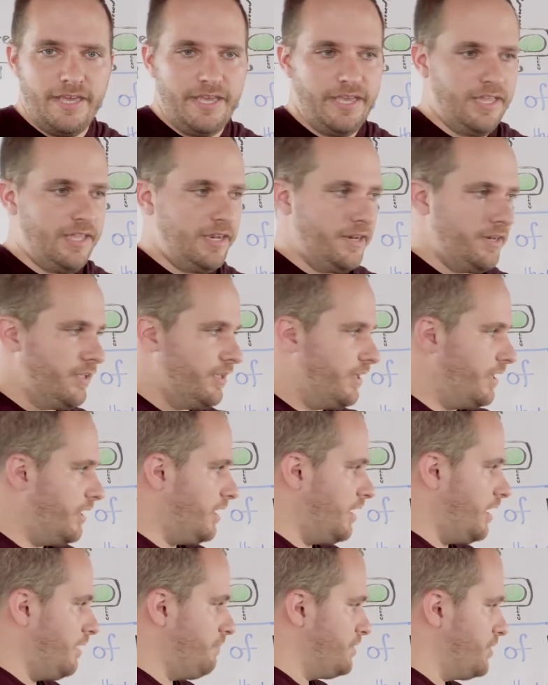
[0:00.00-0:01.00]
and
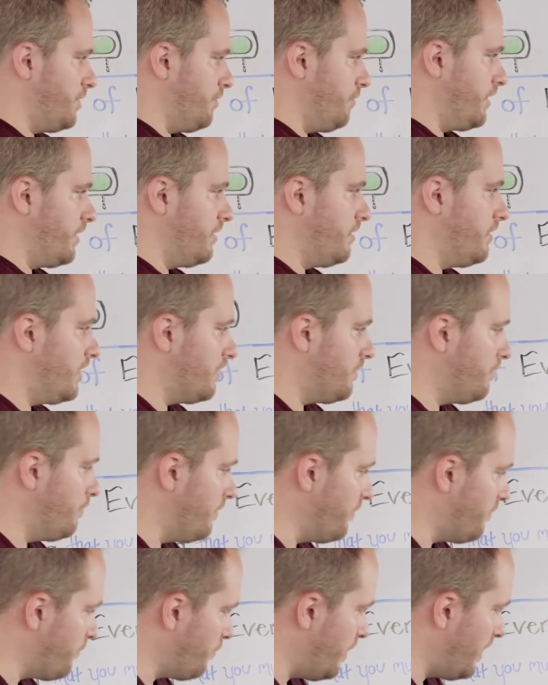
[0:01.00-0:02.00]
I'm sure we can link
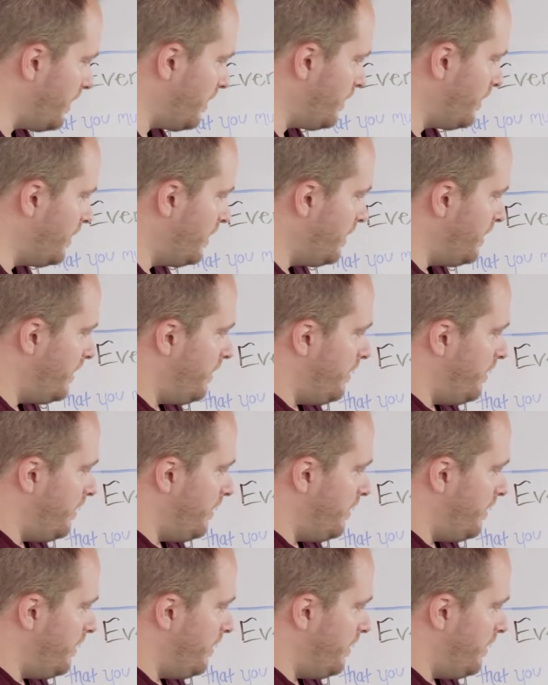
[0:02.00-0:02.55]
to it as well,